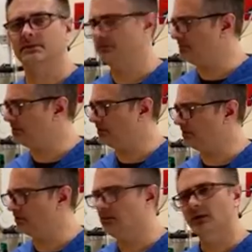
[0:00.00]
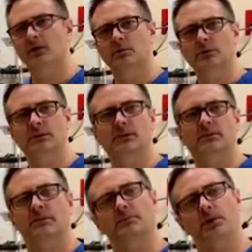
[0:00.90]
In particular, we're going to look at the
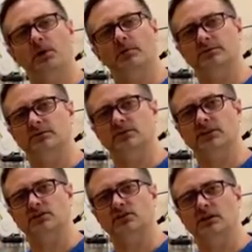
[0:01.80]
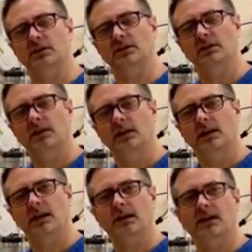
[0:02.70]
components of a chest drain
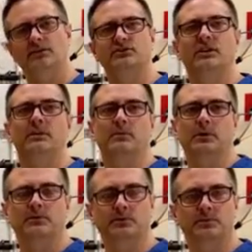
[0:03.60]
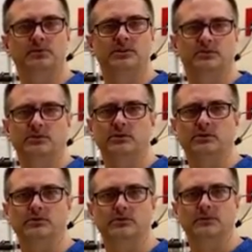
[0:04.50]
and how to set up one for procedural
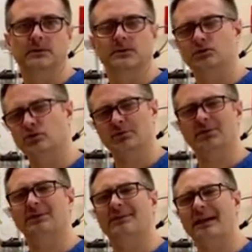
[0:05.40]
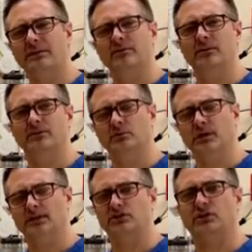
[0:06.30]
use. Join me in a later video, we'll
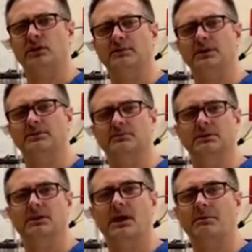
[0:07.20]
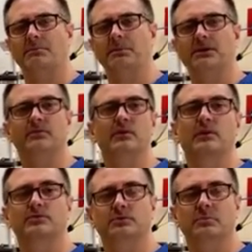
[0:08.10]
actually talk about some of the common
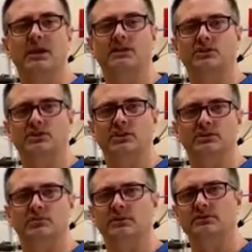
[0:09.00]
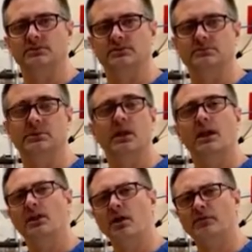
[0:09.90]
pitfalls with managing chest drainage systems
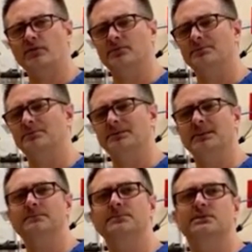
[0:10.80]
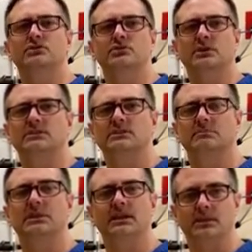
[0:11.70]
and offer some tips and tricks to
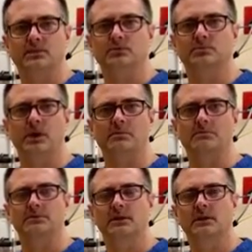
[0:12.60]
mitigate those problems.